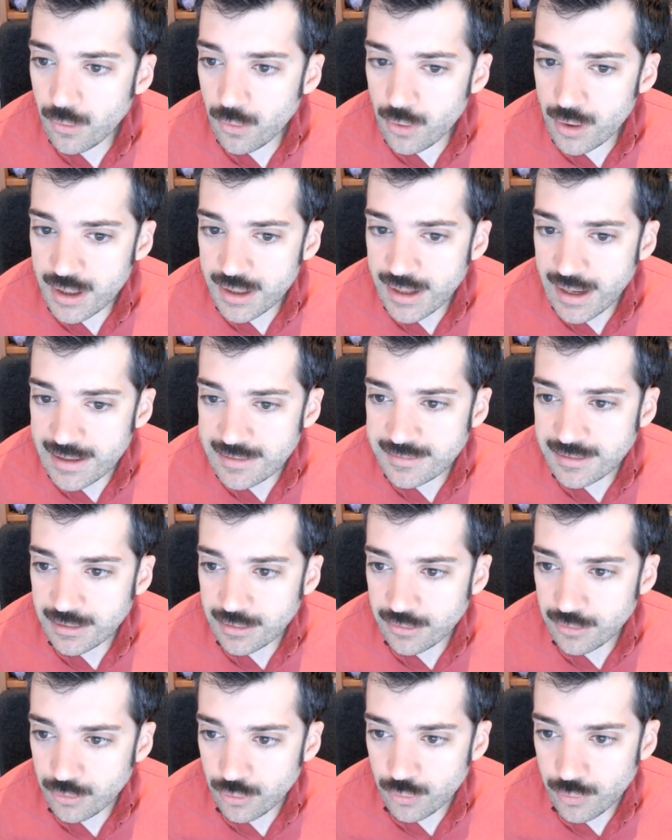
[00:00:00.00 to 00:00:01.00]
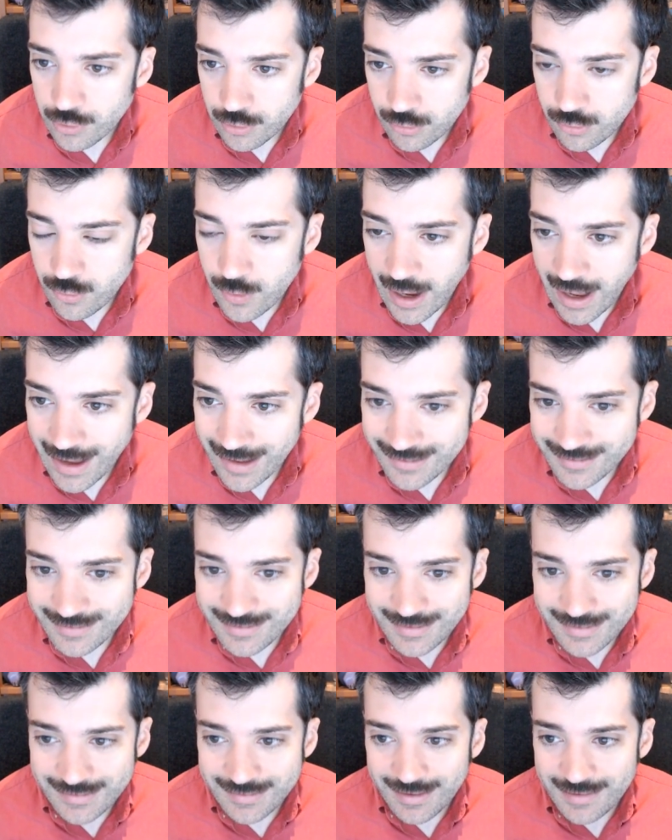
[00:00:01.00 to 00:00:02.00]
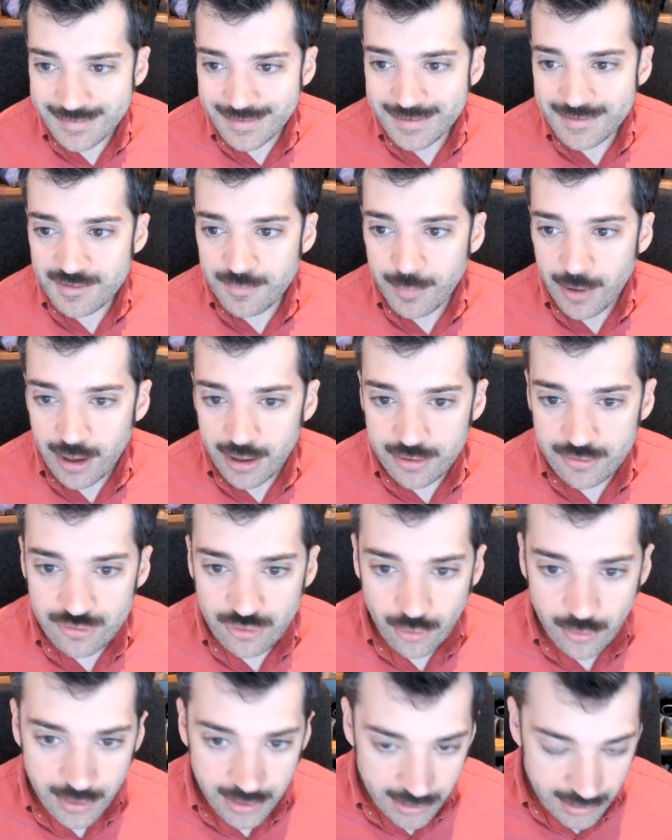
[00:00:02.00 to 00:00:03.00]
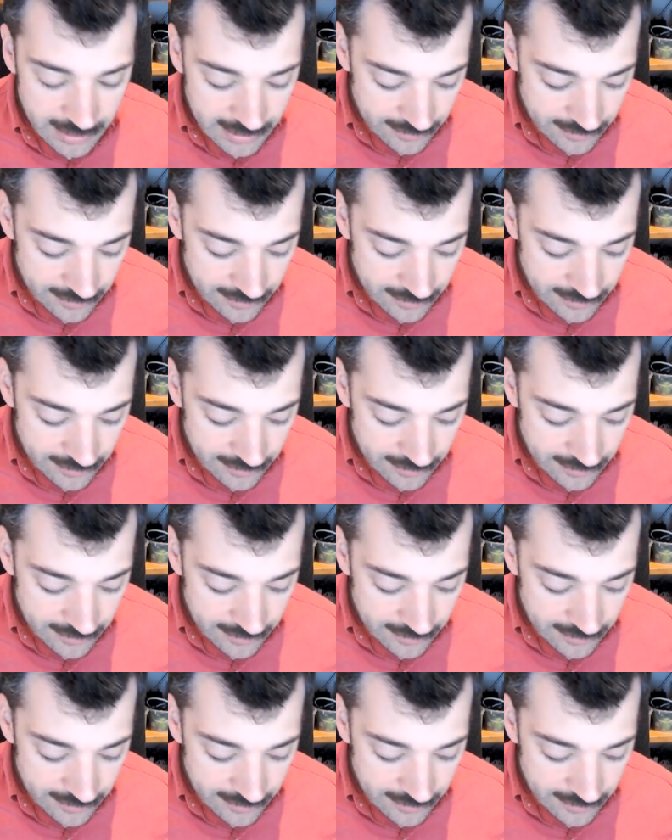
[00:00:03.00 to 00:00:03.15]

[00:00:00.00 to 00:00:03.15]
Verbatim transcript: Organizing guru who asks, Does it spark joy?